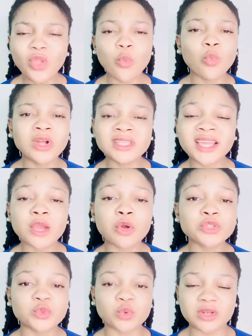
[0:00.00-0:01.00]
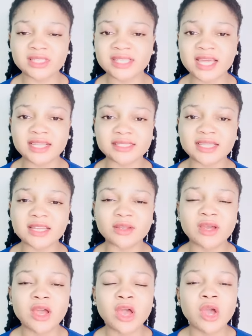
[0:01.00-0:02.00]
One thing I got to understand is that
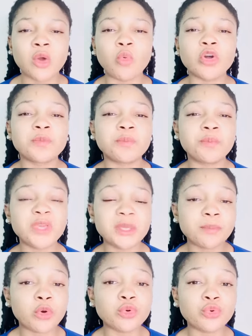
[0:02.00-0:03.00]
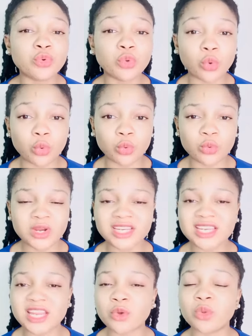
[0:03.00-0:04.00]
what people know,
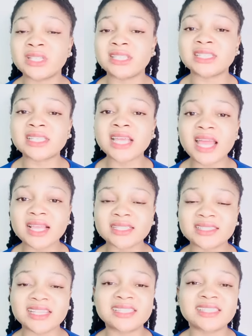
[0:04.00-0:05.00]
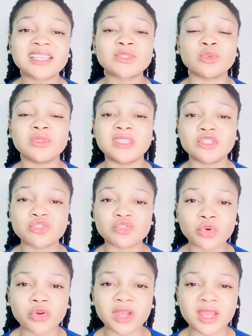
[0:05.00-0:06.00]
they criticize, they seek to
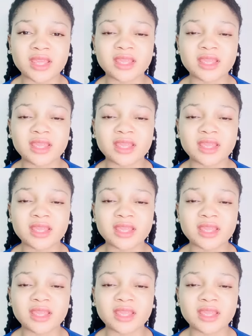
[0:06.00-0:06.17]
destroy.